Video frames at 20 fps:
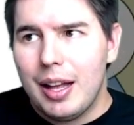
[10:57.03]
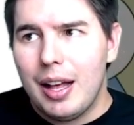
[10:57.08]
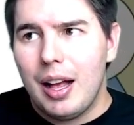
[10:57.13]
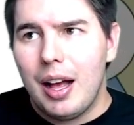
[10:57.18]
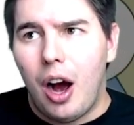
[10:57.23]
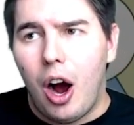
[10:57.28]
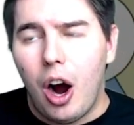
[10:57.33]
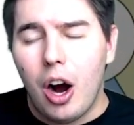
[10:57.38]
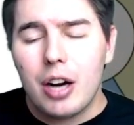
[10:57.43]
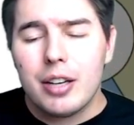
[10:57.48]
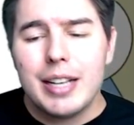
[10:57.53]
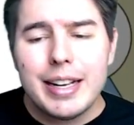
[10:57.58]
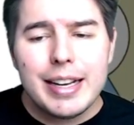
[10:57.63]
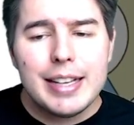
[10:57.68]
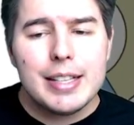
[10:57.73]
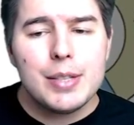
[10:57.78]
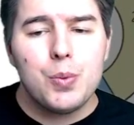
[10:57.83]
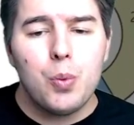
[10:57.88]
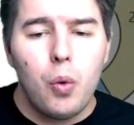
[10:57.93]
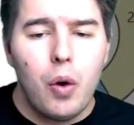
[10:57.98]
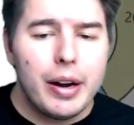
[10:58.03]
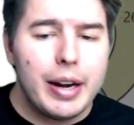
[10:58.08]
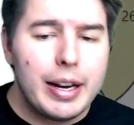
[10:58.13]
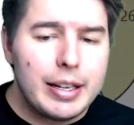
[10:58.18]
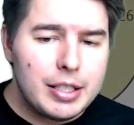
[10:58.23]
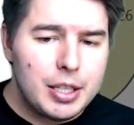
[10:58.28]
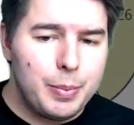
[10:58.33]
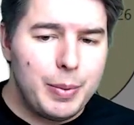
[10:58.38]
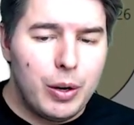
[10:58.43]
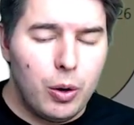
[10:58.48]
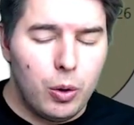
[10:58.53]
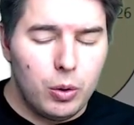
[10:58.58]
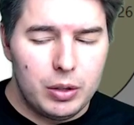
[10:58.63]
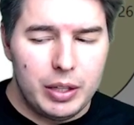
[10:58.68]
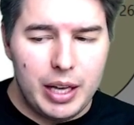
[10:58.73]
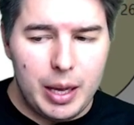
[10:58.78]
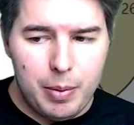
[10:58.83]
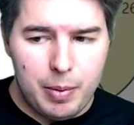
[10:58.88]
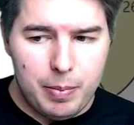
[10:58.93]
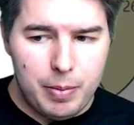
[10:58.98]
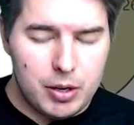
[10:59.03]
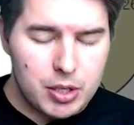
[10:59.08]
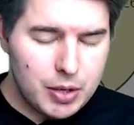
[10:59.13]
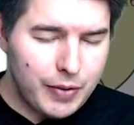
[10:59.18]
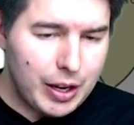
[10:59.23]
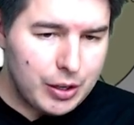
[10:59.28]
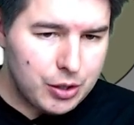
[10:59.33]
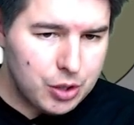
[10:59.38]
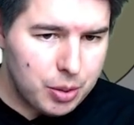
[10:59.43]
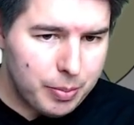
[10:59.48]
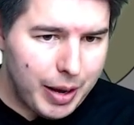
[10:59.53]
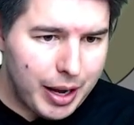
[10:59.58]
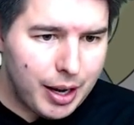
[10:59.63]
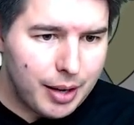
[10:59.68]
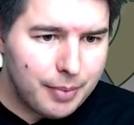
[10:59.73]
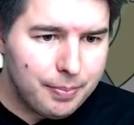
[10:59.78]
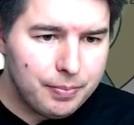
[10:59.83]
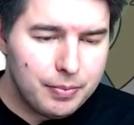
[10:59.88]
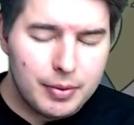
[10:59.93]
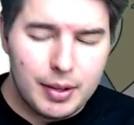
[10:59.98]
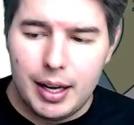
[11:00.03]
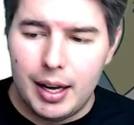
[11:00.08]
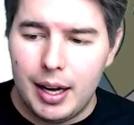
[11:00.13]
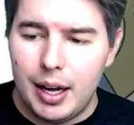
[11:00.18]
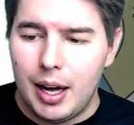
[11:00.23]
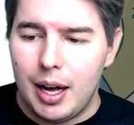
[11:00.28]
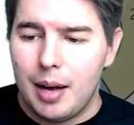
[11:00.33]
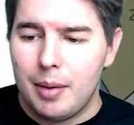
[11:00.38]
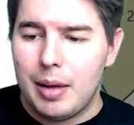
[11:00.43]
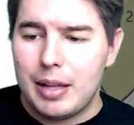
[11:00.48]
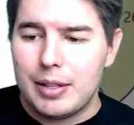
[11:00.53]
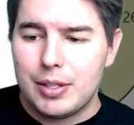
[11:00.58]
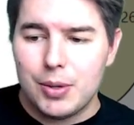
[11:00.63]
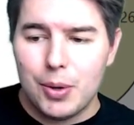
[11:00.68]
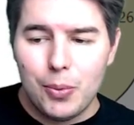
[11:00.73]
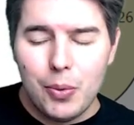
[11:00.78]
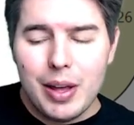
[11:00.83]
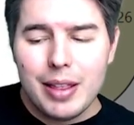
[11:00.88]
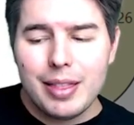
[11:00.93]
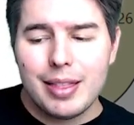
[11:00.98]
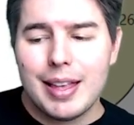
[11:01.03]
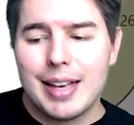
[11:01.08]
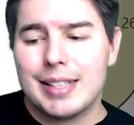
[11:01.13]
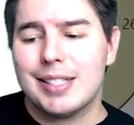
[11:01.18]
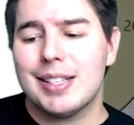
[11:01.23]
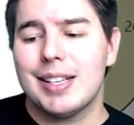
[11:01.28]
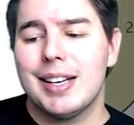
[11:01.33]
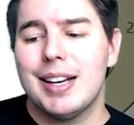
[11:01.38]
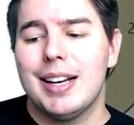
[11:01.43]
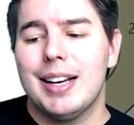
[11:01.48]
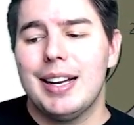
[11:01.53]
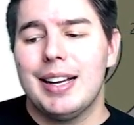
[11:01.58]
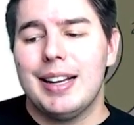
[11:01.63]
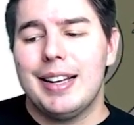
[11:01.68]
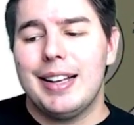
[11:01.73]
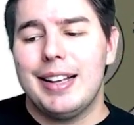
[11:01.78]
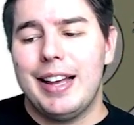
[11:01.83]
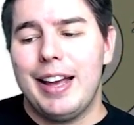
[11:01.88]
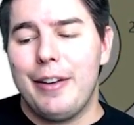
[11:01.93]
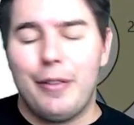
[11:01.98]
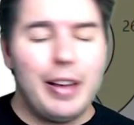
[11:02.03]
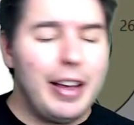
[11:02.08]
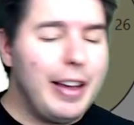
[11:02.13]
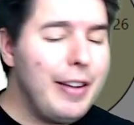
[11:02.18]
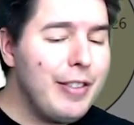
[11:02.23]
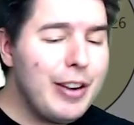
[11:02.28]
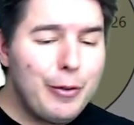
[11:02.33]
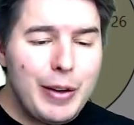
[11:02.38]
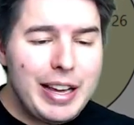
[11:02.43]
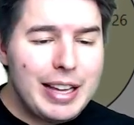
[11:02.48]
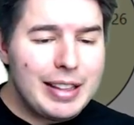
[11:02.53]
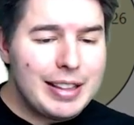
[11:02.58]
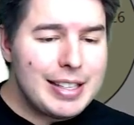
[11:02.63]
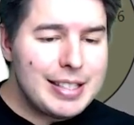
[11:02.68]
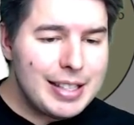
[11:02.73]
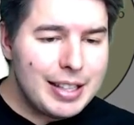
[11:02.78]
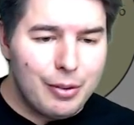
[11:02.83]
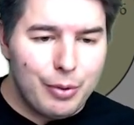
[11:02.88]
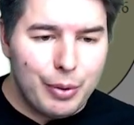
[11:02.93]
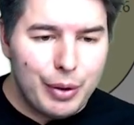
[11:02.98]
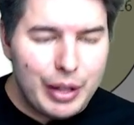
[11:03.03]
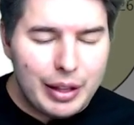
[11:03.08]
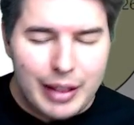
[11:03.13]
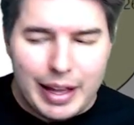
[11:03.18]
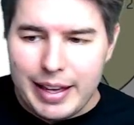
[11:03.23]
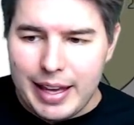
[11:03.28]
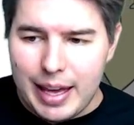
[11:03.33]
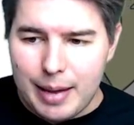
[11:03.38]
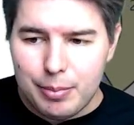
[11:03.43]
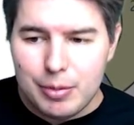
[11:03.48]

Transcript: our deck is wanting to be holding up a bunch of extra mana, and so with this, even if we get this in the really late game, this